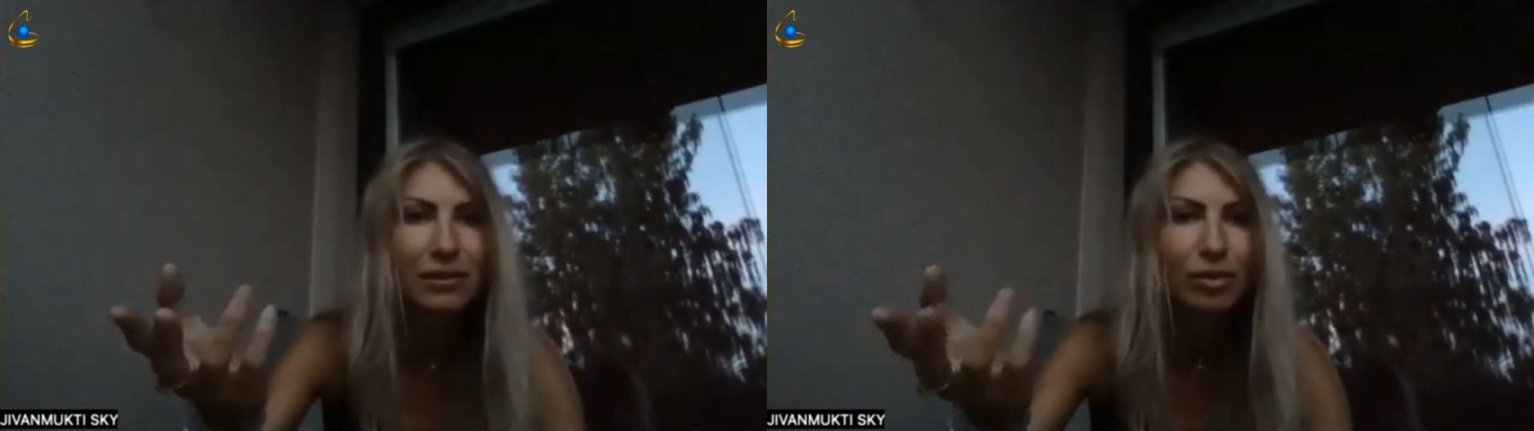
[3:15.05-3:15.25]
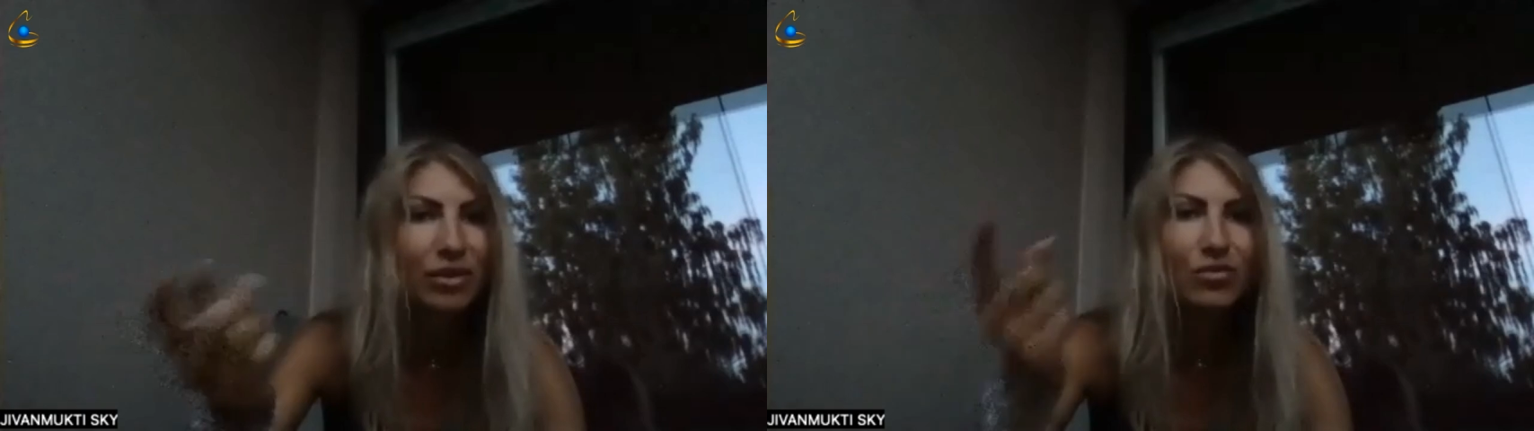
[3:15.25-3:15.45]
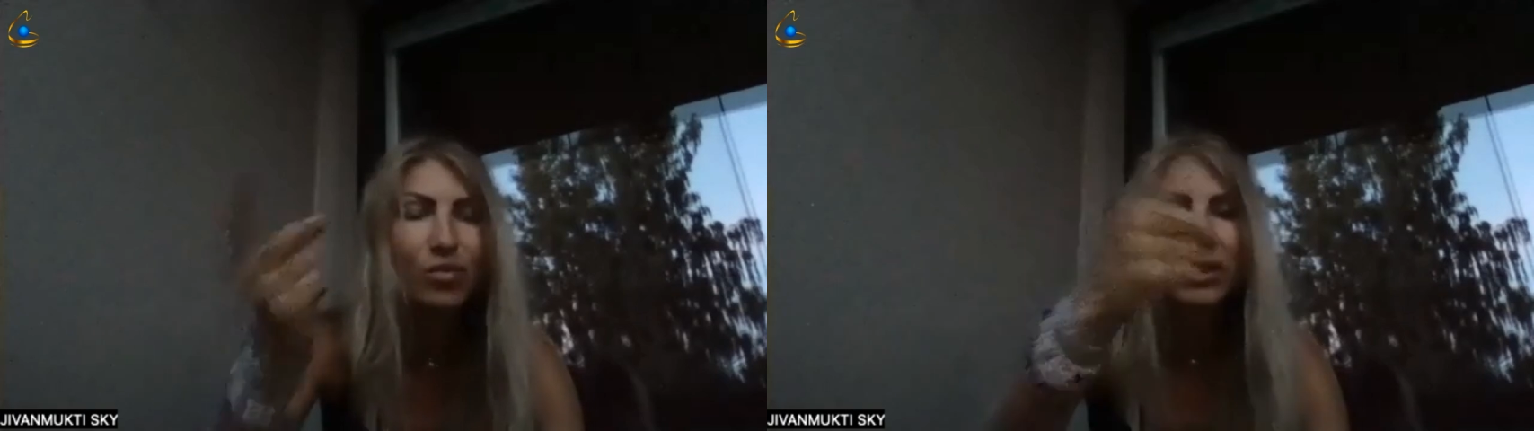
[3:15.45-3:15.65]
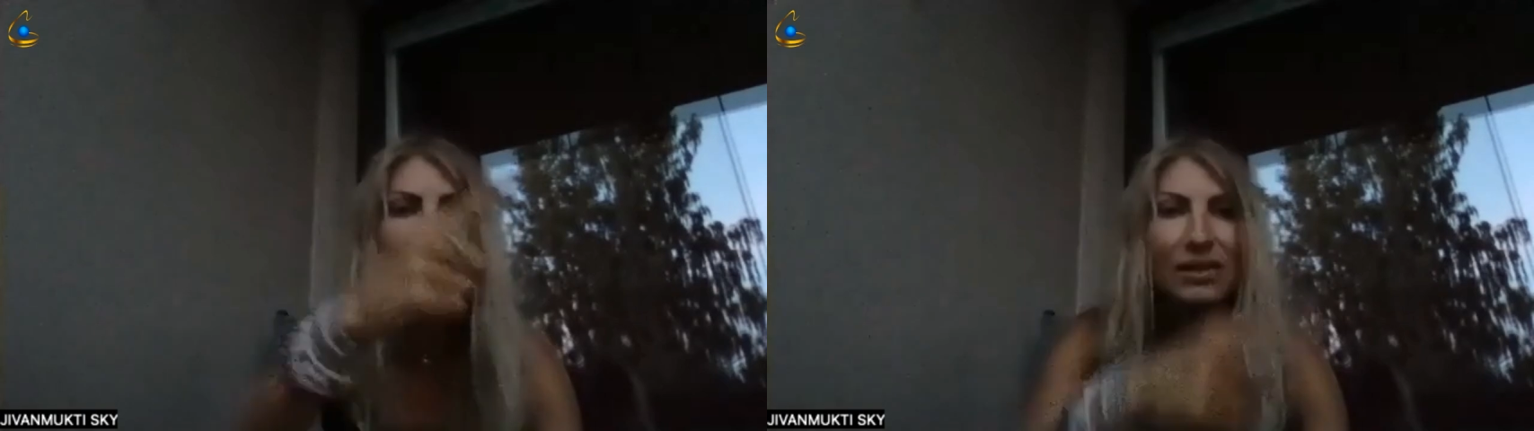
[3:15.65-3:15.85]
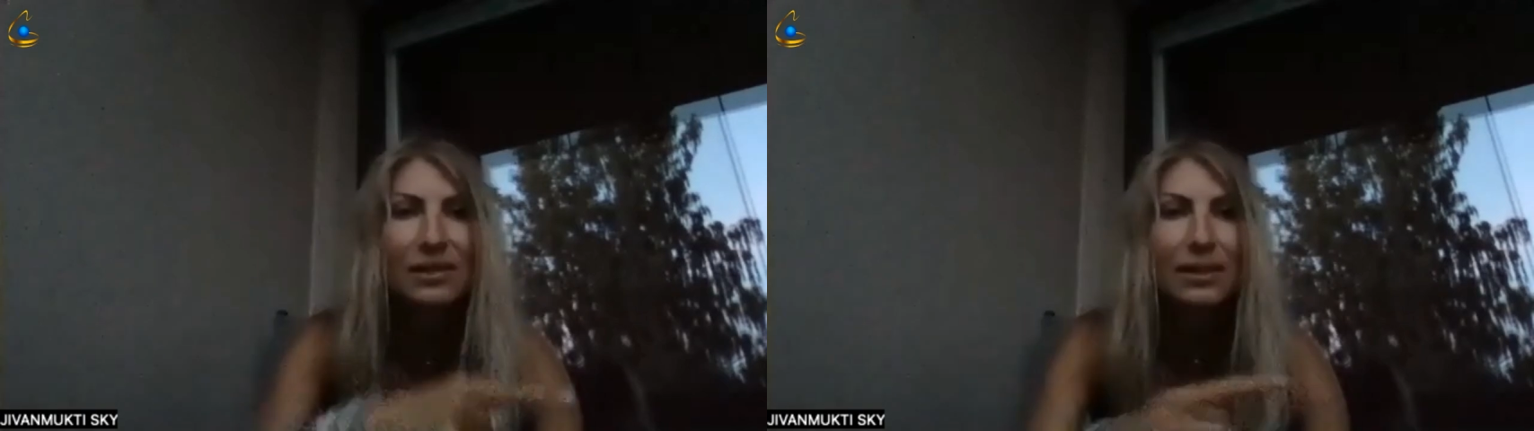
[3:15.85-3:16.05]
But it's one
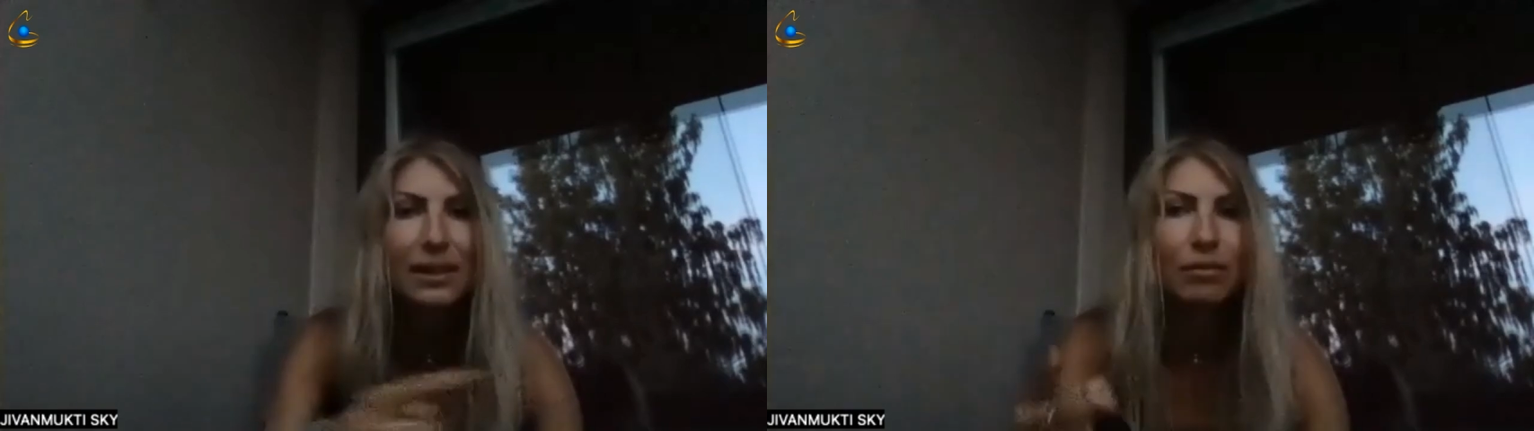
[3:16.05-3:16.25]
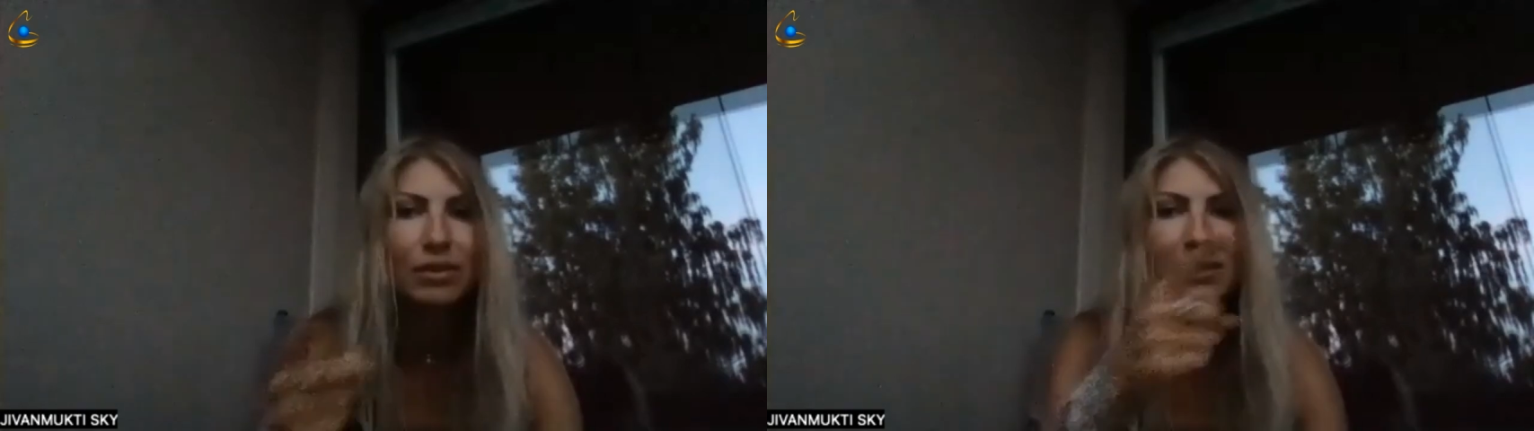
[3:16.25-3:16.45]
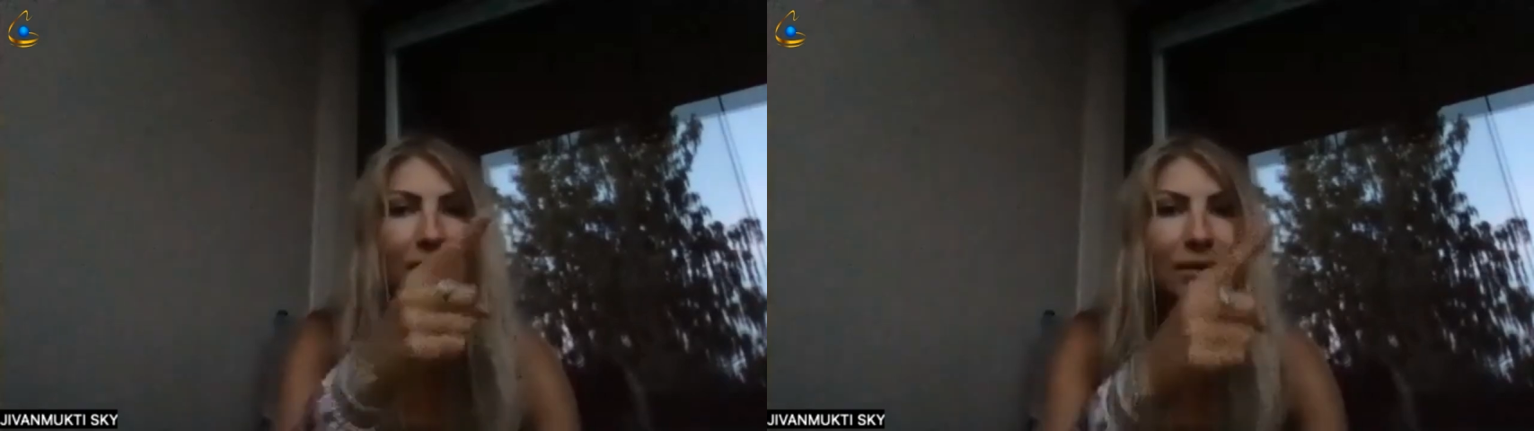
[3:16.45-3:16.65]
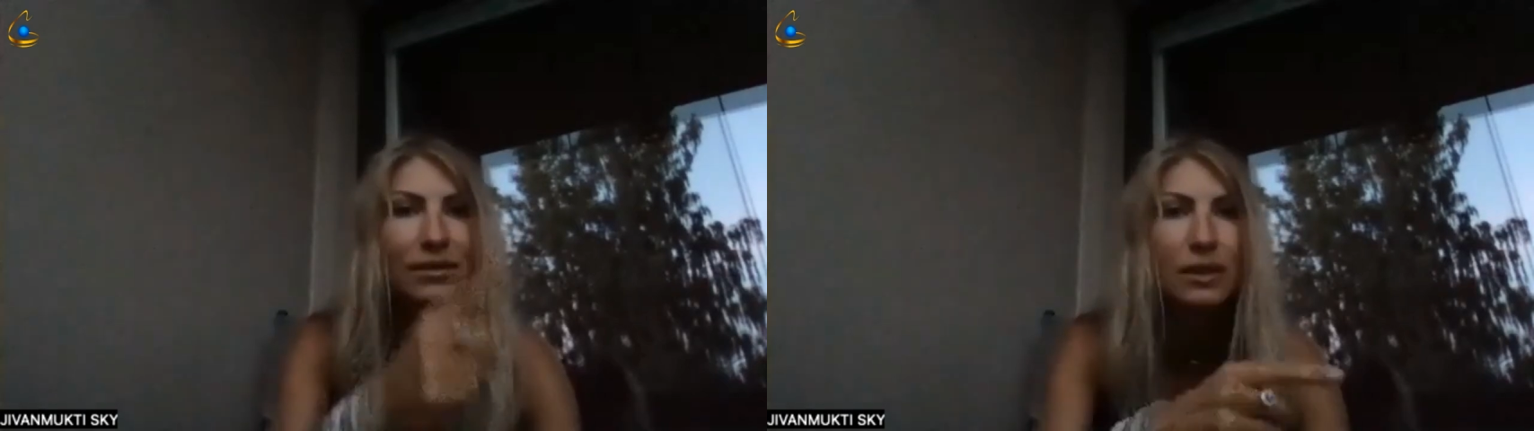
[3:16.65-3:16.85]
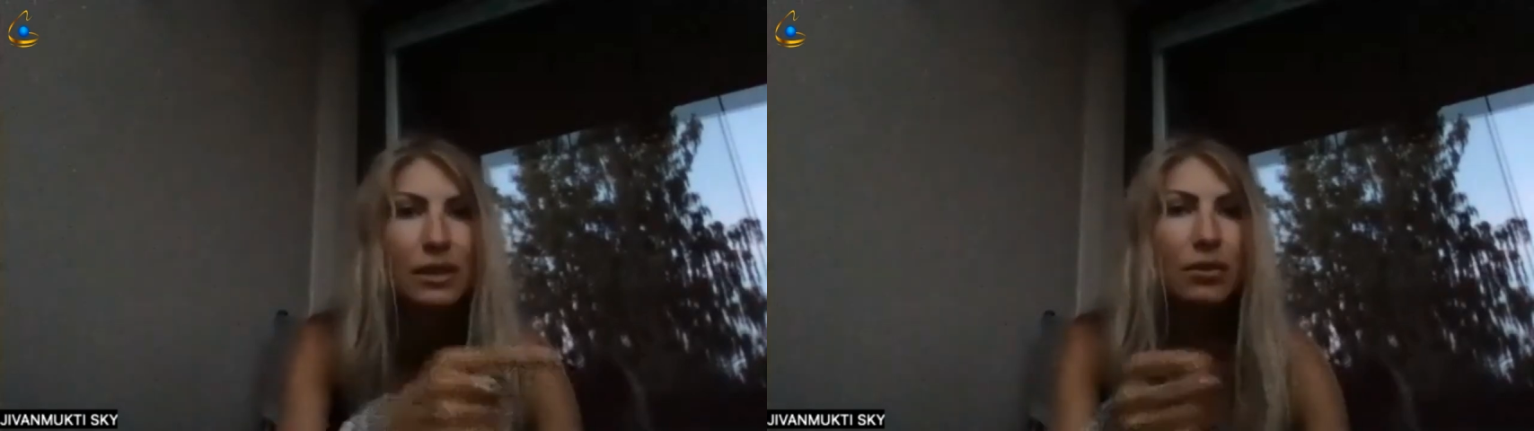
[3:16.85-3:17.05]
and the same. It's
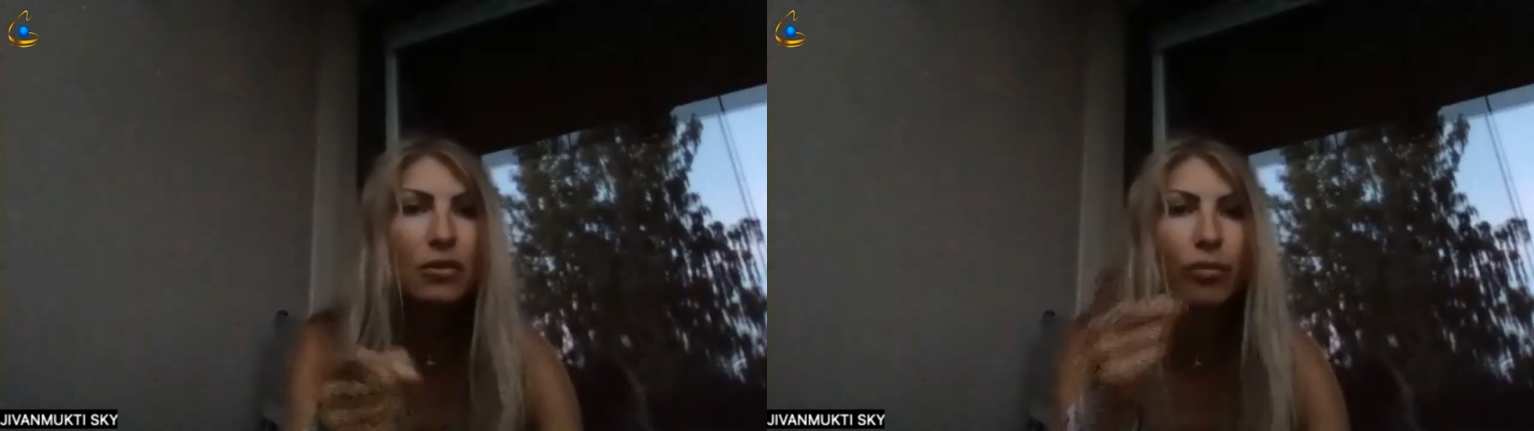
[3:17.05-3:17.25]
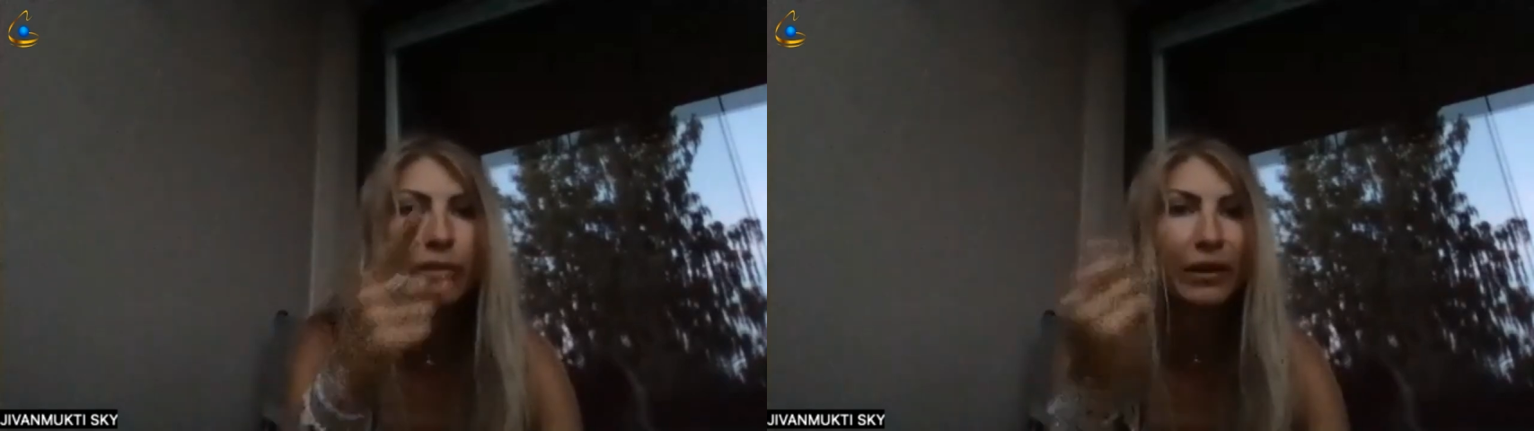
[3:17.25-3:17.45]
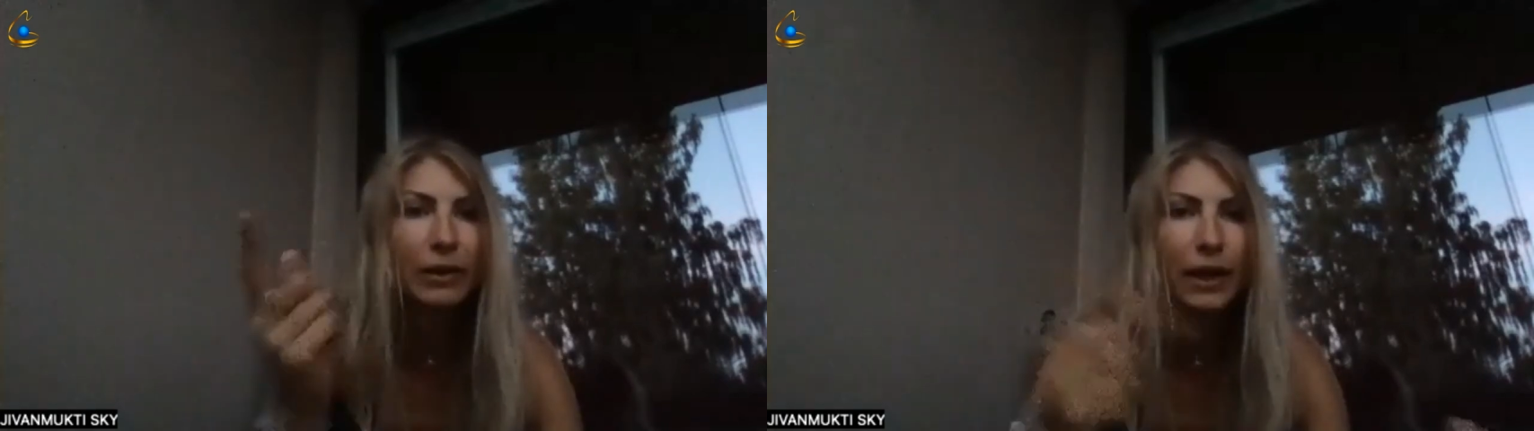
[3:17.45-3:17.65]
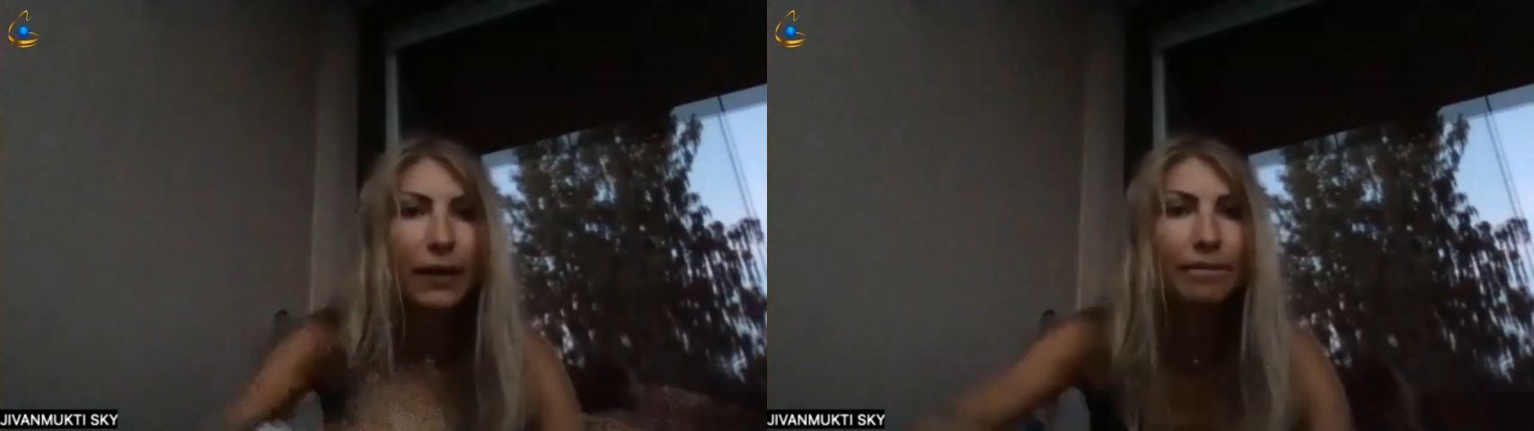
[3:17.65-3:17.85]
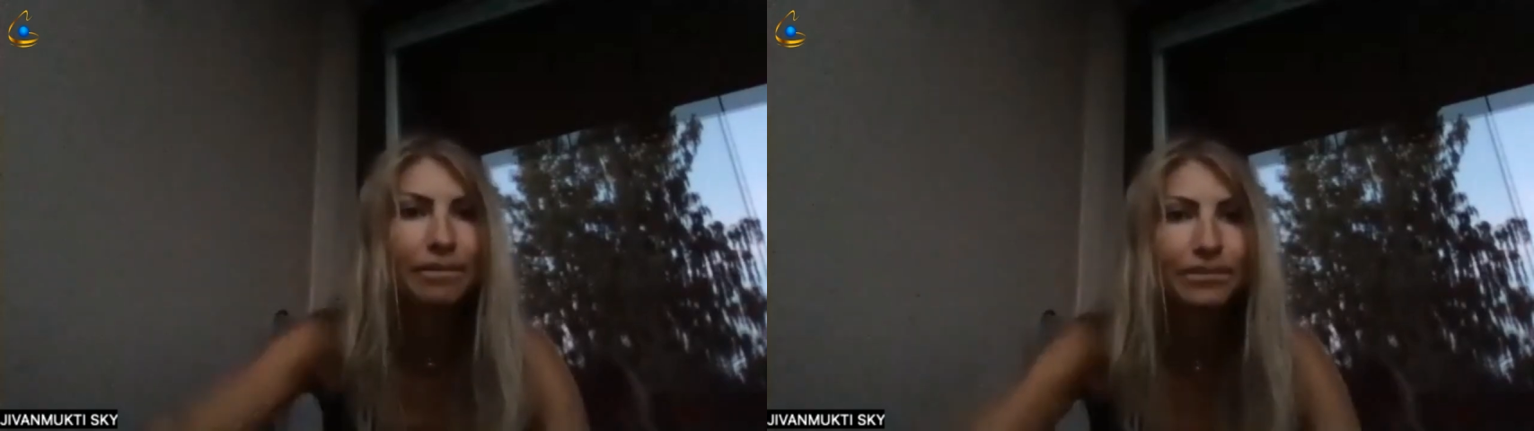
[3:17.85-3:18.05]
this ego paradigm.